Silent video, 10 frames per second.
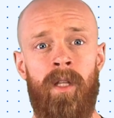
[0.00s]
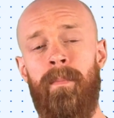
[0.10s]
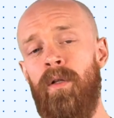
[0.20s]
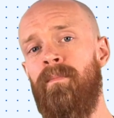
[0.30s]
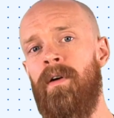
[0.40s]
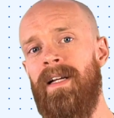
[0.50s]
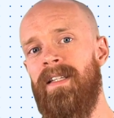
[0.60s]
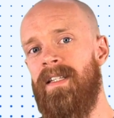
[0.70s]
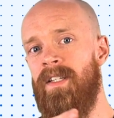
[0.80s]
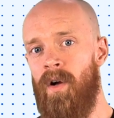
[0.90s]
The build
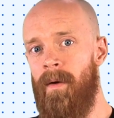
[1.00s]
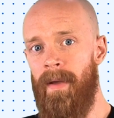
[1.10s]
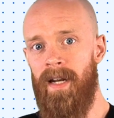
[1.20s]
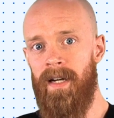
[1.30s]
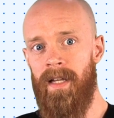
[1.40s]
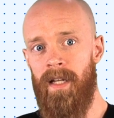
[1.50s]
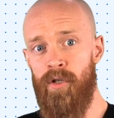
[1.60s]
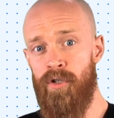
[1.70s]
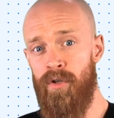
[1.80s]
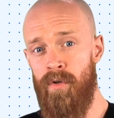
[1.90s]
process is automated, and
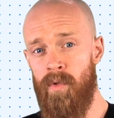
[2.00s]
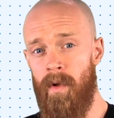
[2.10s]
you choose